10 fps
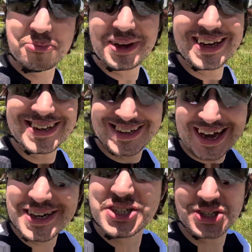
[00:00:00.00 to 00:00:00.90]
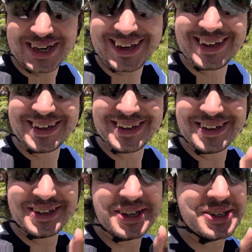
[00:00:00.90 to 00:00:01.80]
be intentionally
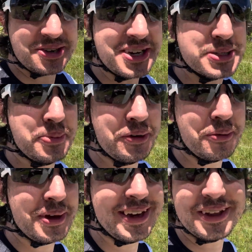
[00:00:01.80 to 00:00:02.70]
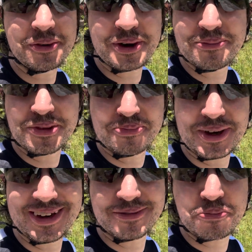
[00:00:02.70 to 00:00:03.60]
trying to build up heat in the rims,
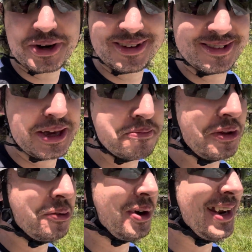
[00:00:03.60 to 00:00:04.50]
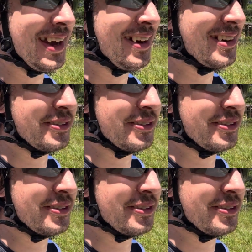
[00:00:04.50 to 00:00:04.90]
but it's pretty steep on the way down.